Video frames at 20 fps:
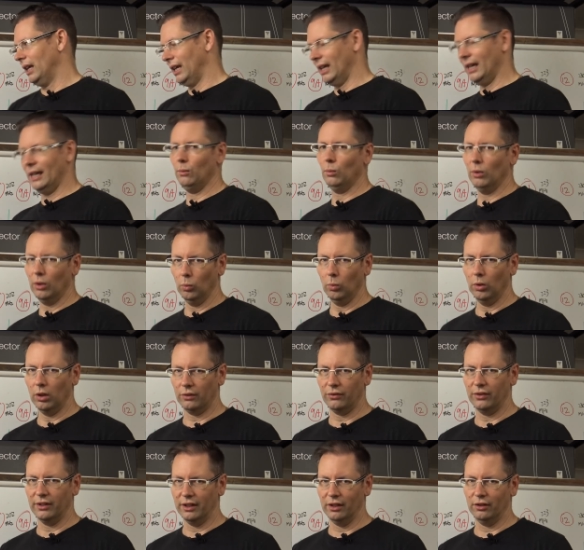it will
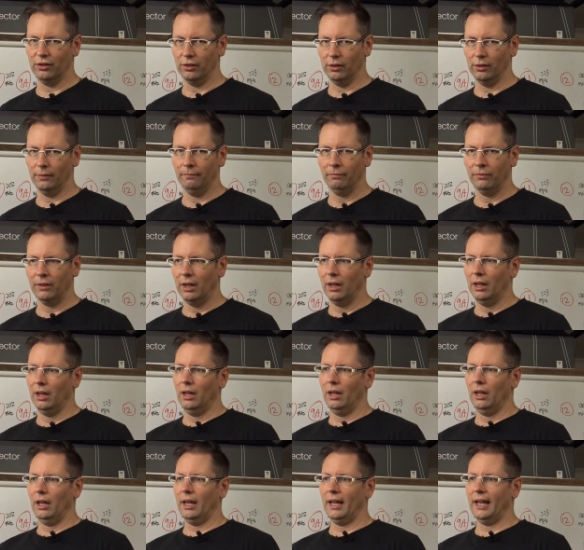work for digital.
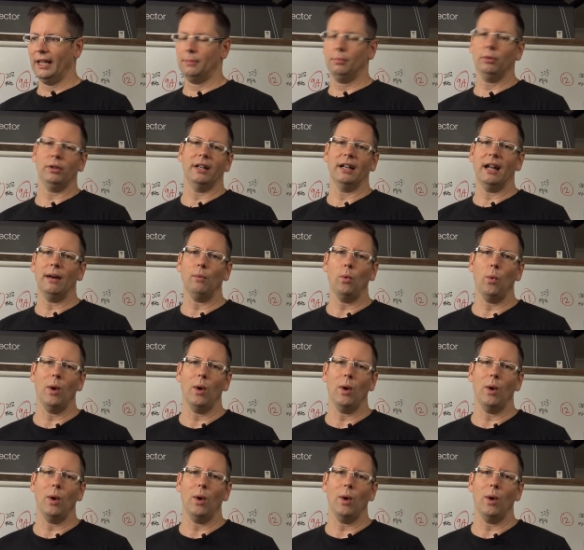And to put it another